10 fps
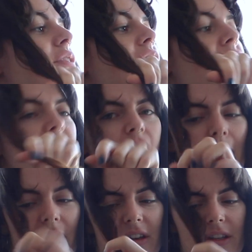going to go
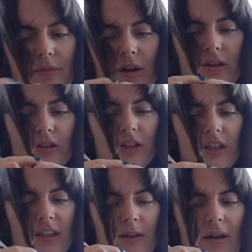about this much.
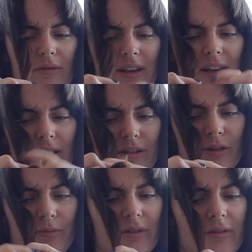She said about 1
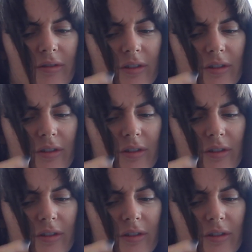inch, but oh